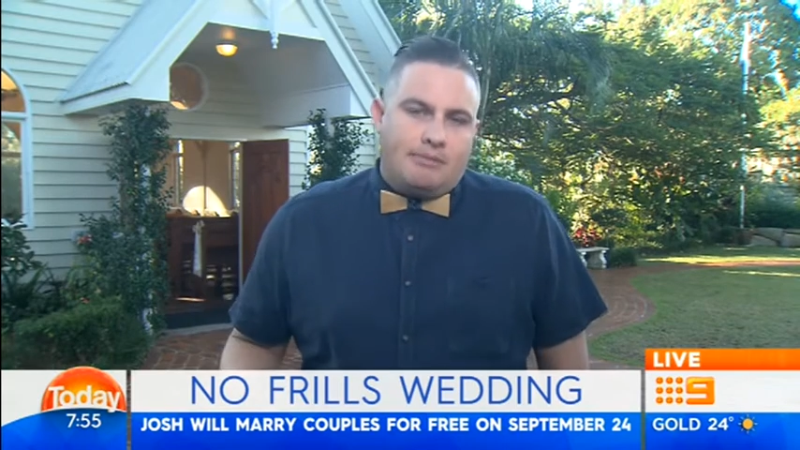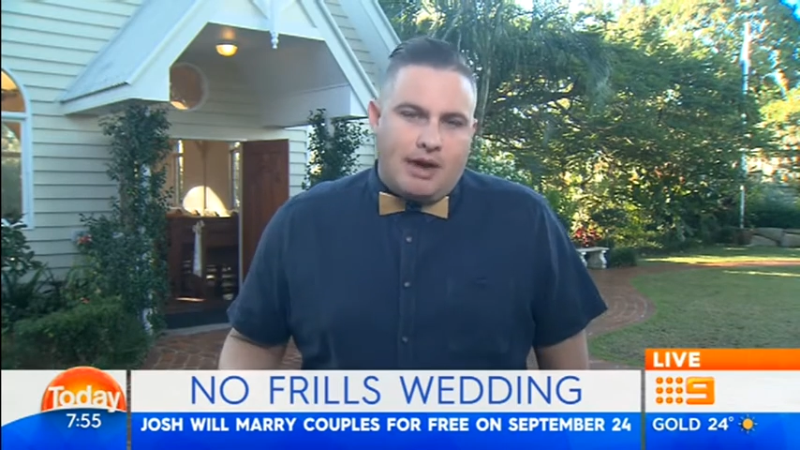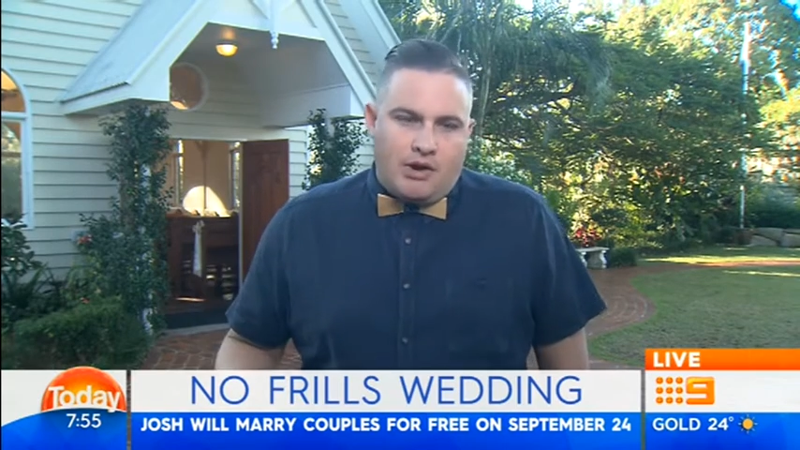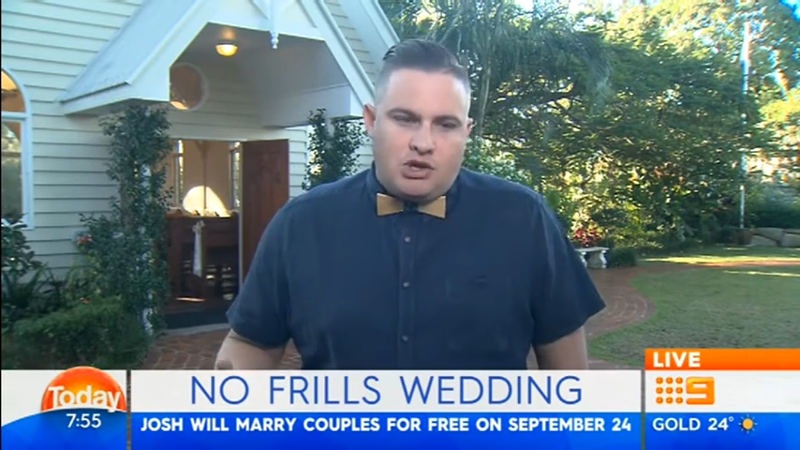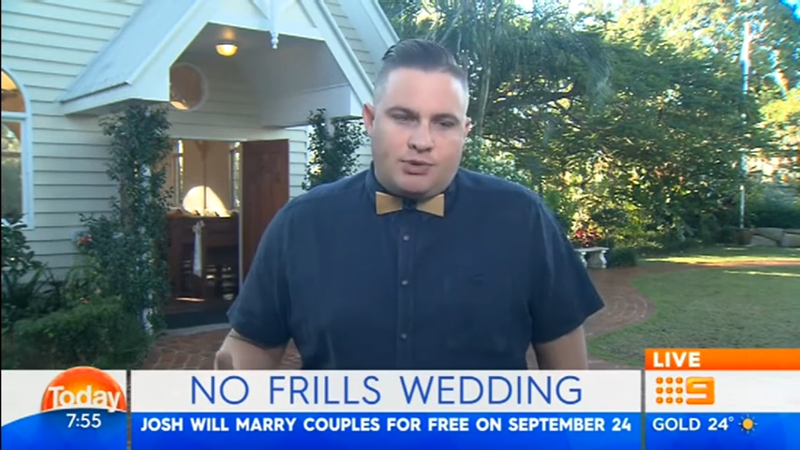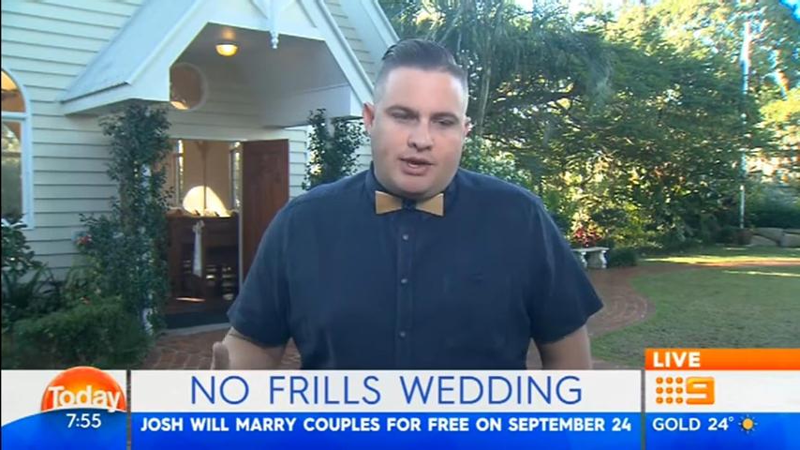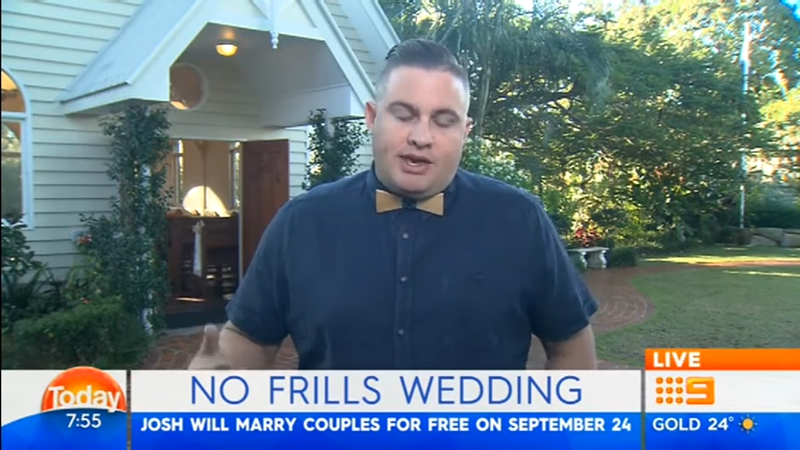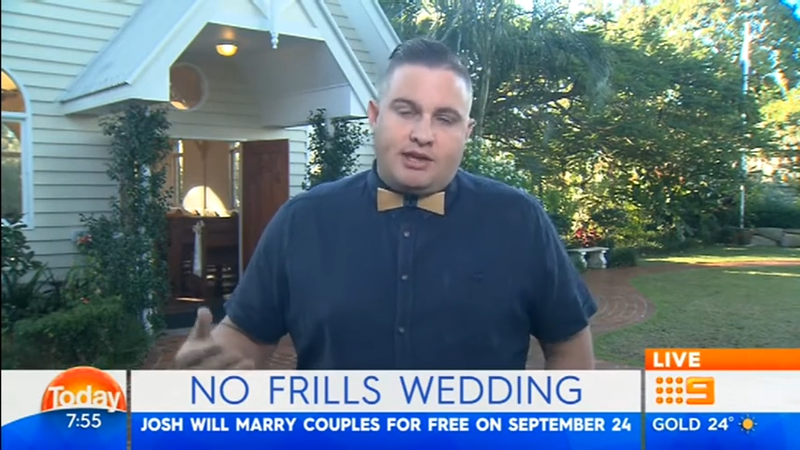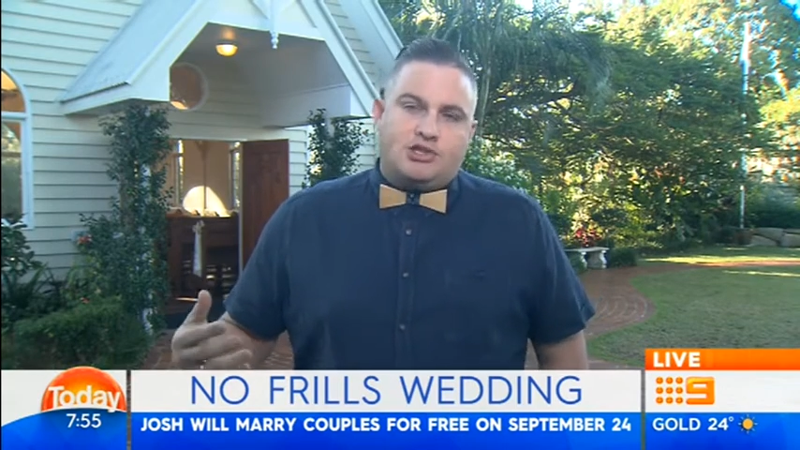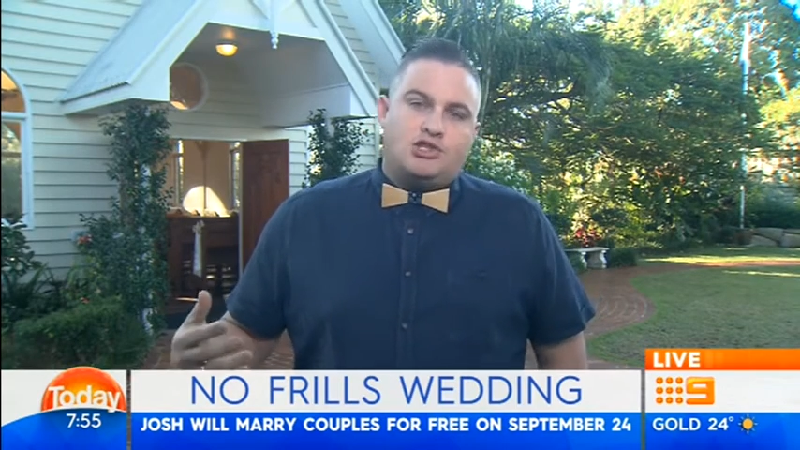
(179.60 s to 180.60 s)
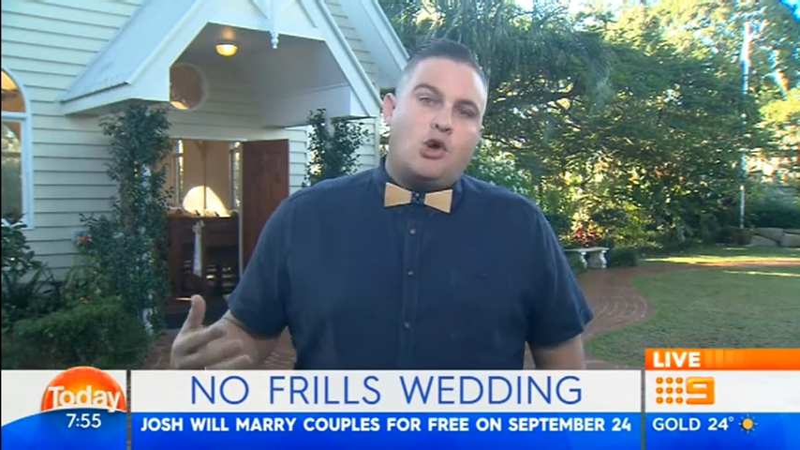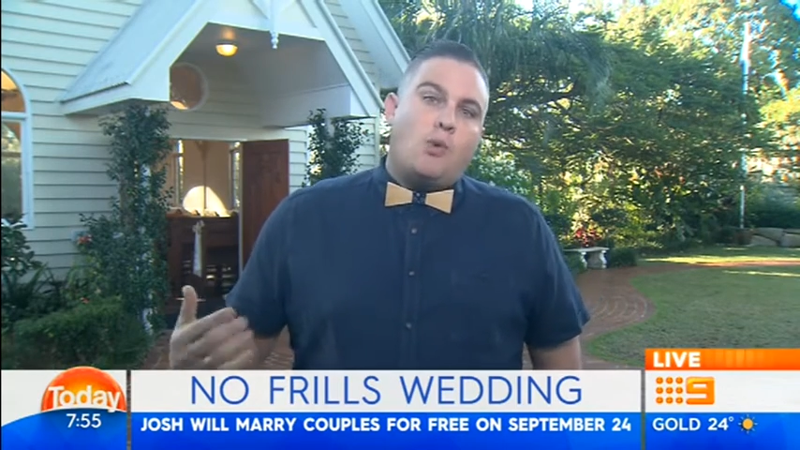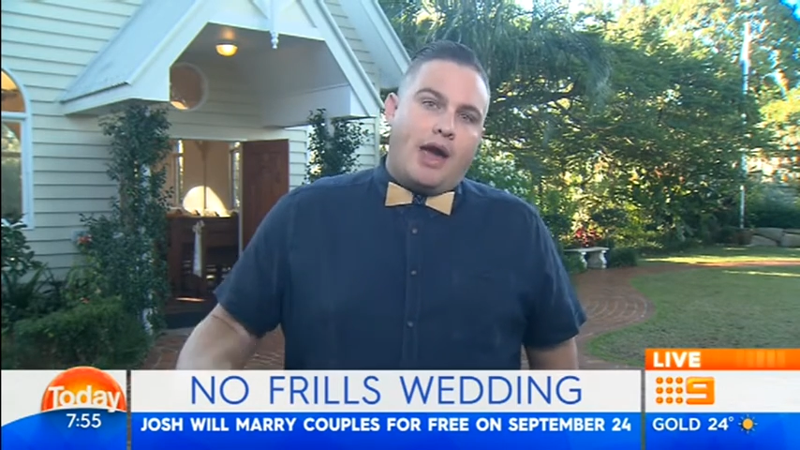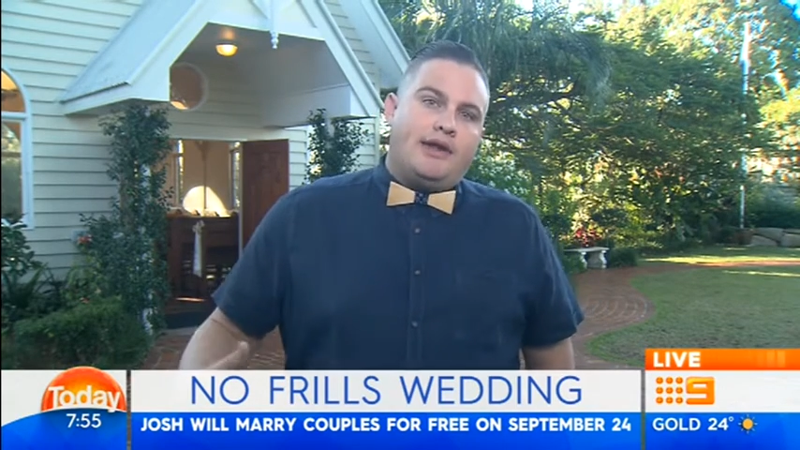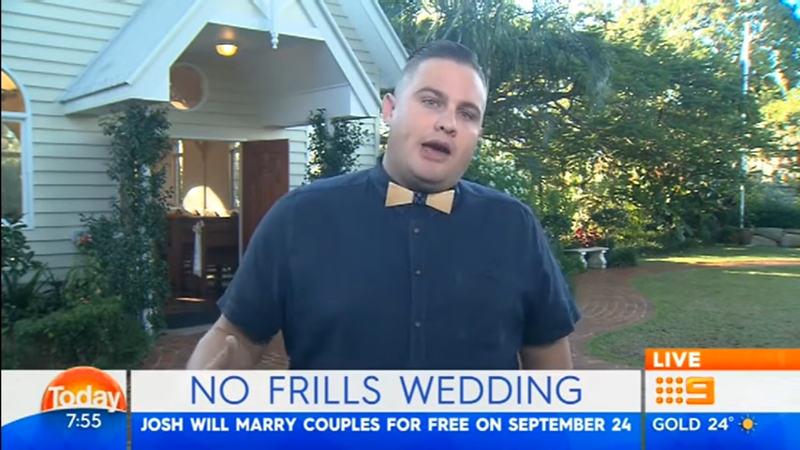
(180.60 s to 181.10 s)
a marriage, we can get so
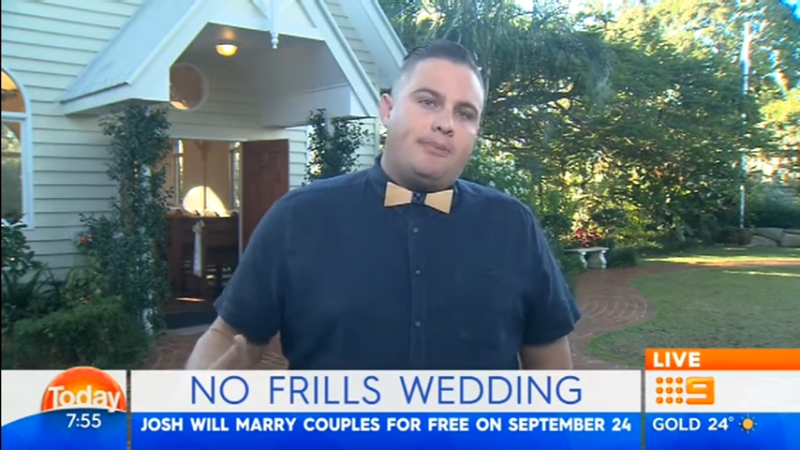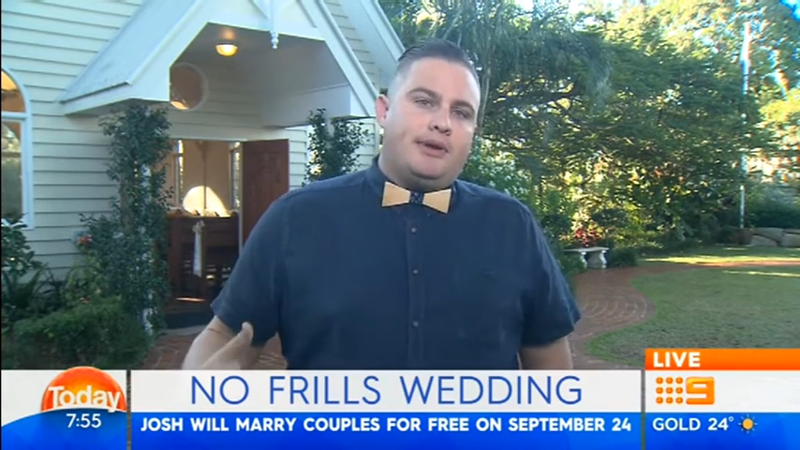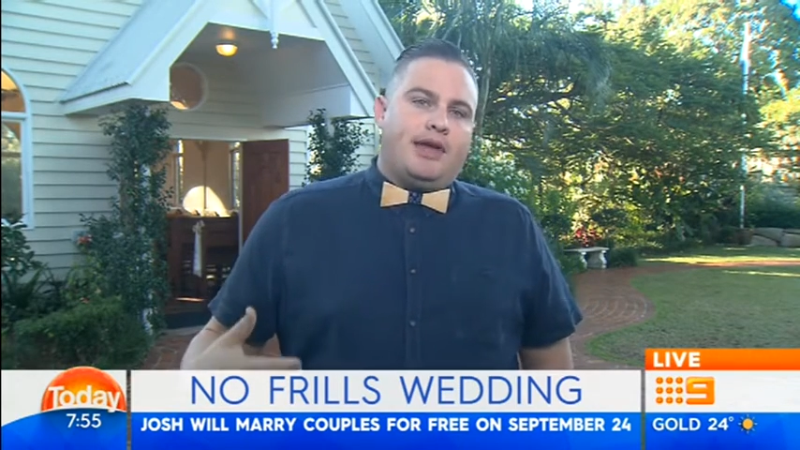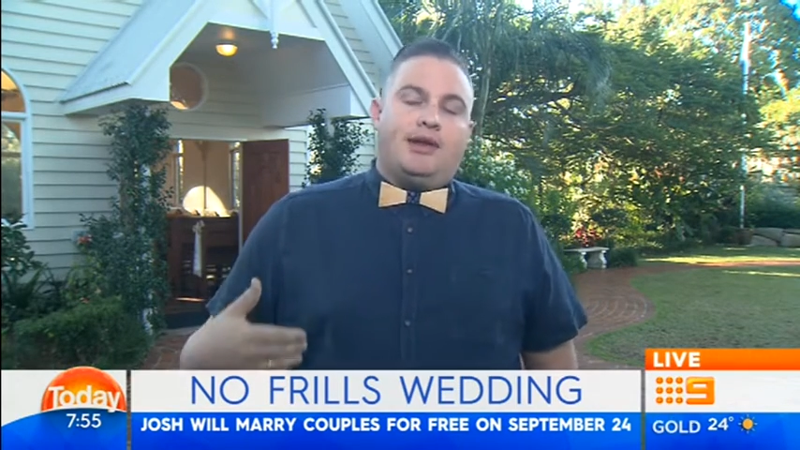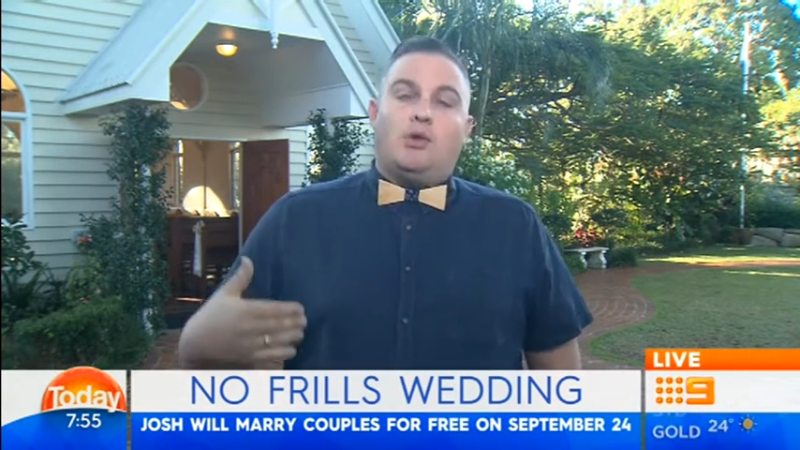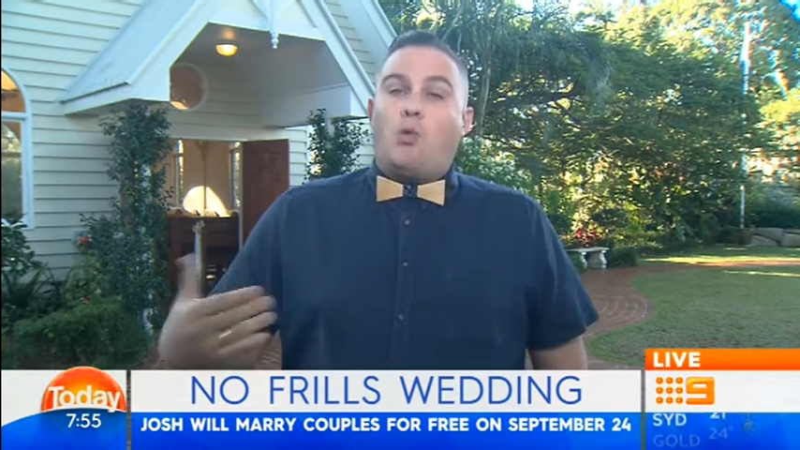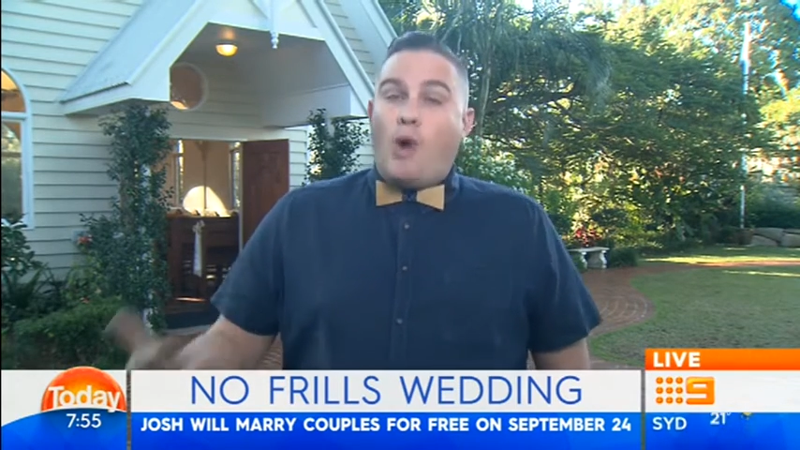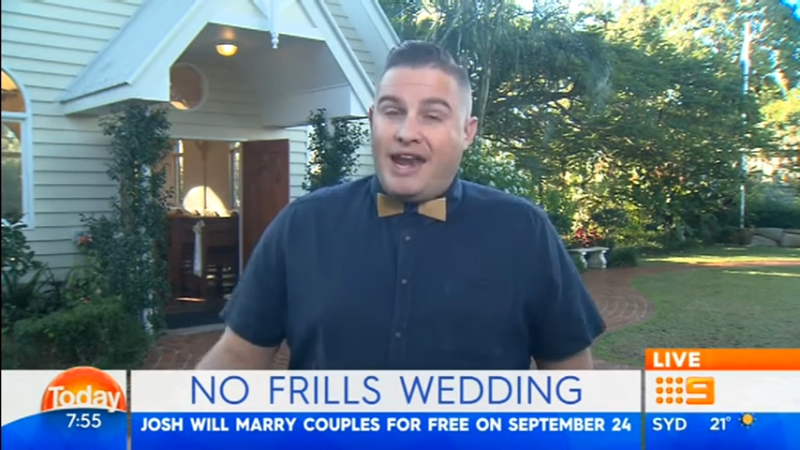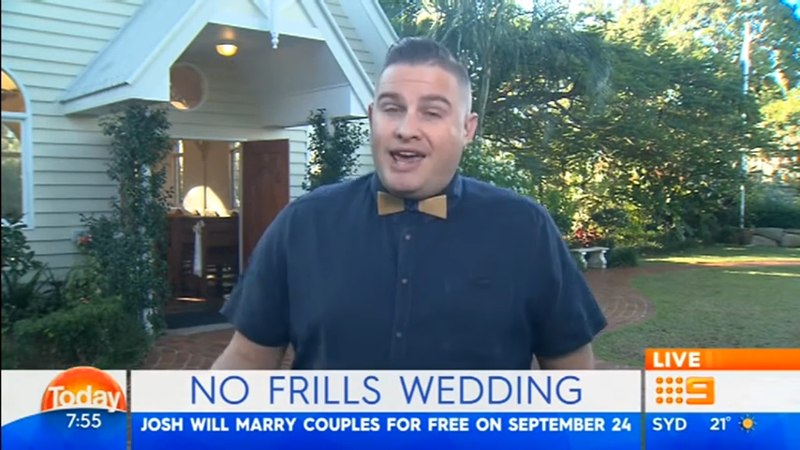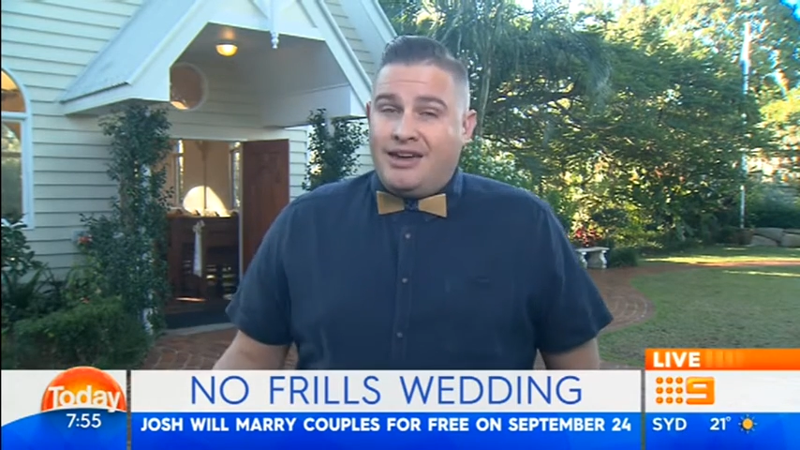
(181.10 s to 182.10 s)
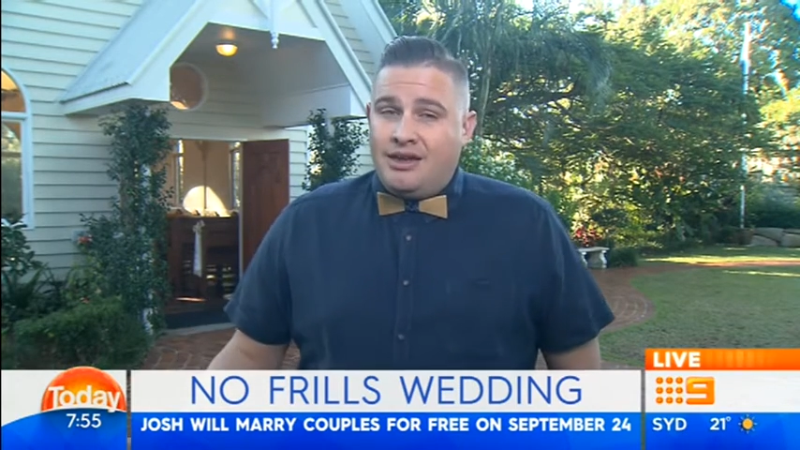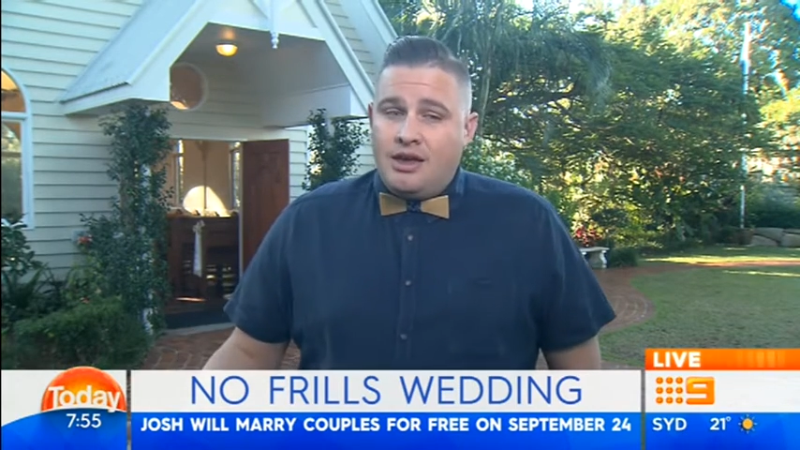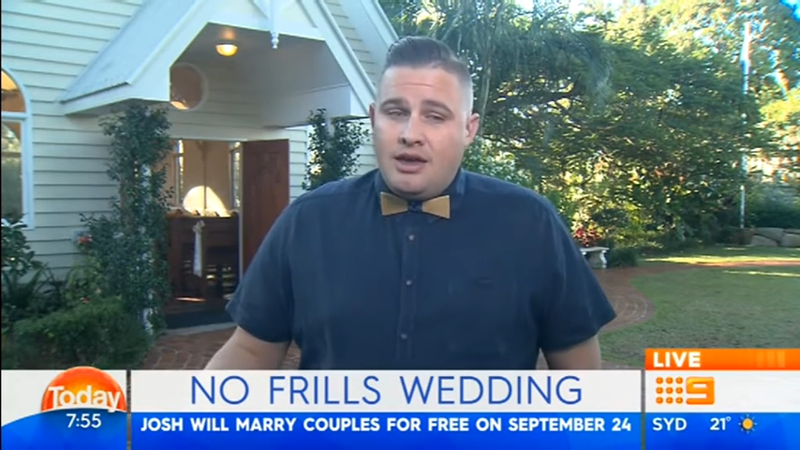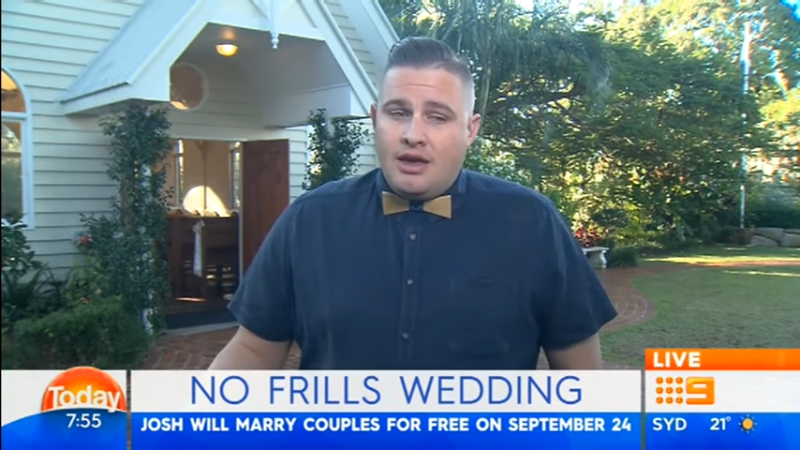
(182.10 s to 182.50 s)
wound up in a wedding.